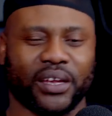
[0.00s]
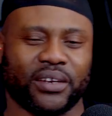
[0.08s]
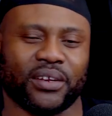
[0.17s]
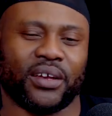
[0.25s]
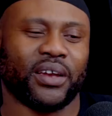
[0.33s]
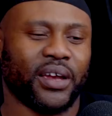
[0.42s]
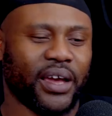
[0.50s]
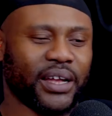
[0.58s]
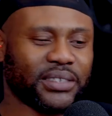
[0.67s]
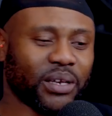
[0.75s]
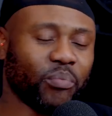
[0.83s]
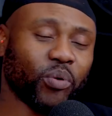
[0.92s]
And
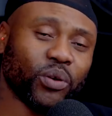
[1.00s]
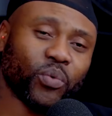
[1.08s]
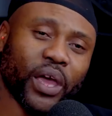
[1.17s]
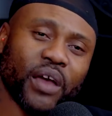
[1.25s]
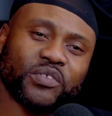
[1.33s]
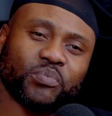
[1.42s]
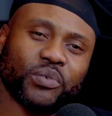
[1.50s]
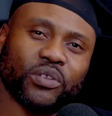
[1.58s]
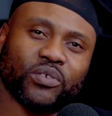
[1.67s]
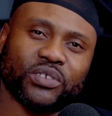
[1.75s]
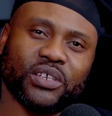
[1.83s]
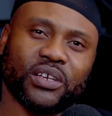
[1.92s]
at some point, we have to
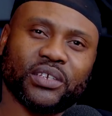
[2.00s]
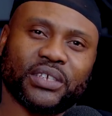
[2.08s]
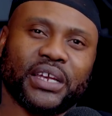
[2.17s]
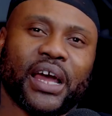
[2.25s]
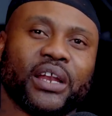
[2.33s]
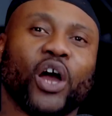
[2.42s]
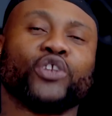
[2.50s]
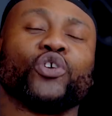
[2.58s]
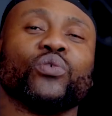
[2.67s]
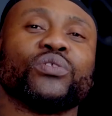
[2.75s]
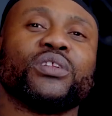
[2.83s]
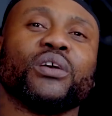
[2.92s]
be those niggas. And I
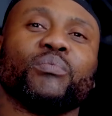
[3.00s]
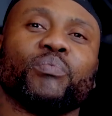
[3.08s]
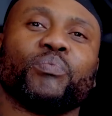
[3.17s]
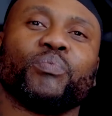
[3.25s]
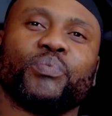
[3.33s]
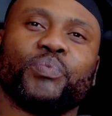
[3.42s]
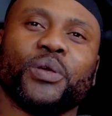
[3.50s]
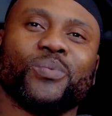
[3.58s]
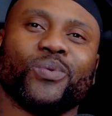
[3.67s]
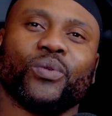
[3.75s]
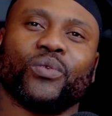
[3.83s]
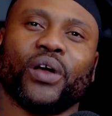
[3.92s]
don't think
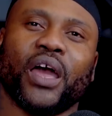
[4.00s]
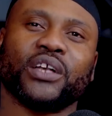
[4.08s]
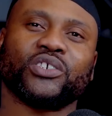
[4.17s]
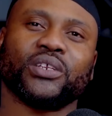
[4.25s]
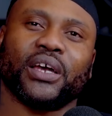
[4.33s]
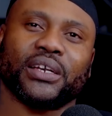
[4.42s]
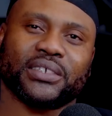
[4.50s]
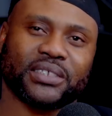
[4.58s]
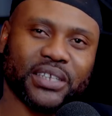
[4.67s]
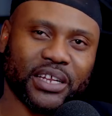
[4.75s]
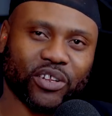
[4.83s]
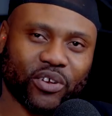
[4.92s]
people actually
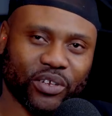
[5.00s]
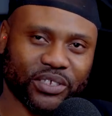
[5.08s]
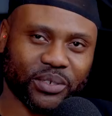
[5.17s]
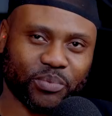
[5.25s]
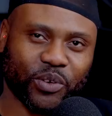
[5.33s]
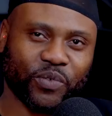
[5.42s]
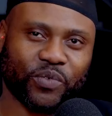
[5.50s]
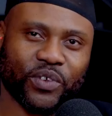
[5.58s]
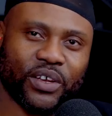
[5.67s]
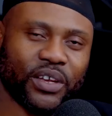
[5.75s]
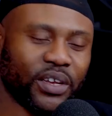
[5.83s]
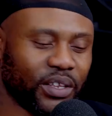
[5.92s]
understand the concept of
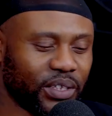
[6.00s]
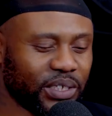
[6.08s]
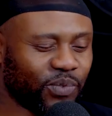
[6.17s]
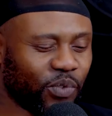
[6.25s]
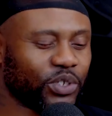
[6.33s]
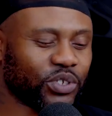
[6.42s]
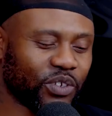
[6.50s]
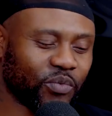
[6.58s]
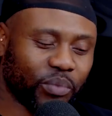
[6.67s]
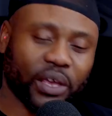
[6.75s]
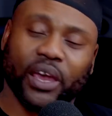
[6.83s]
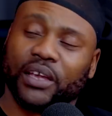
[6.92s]
this version
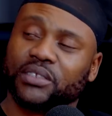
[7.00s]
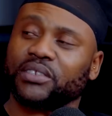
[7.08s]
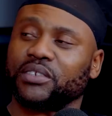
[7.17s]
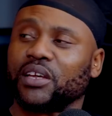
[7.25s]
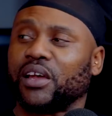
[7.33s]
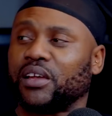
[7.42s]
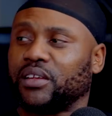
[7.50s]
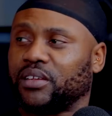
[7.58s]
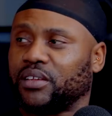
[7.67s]
of me has to die.